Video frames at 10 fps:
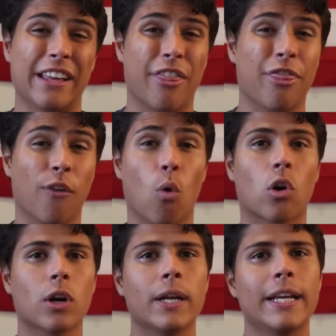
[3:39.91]

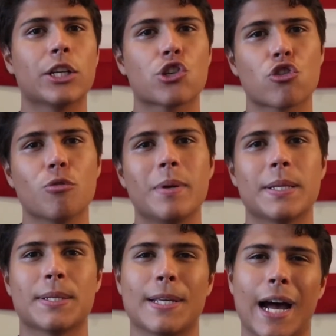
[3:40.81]
thorn in
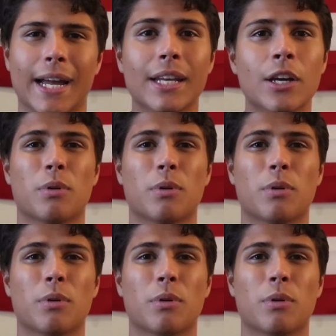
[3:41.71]
Truman's side,